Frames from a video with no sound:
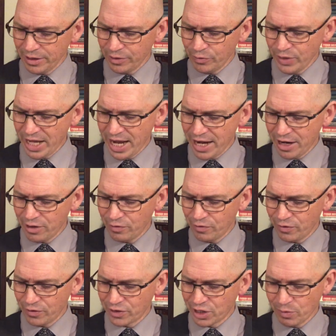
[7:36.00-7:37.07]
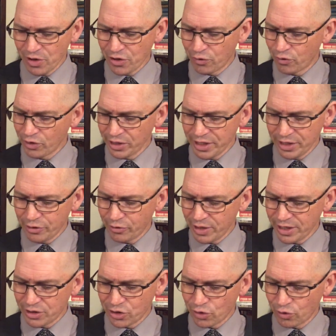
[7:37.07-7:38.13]
we have some other really
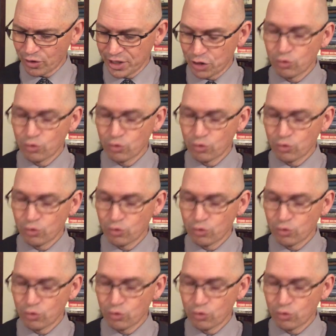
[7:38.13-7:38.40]
great stories.